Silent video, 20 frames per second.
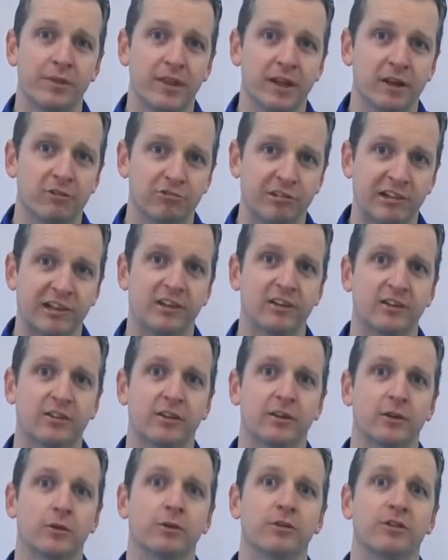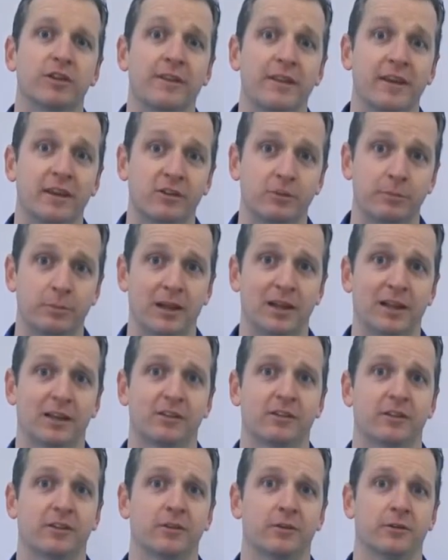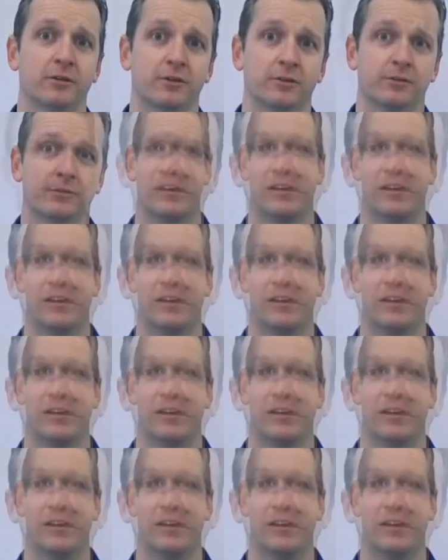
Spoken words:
their written skills and their spelling skills.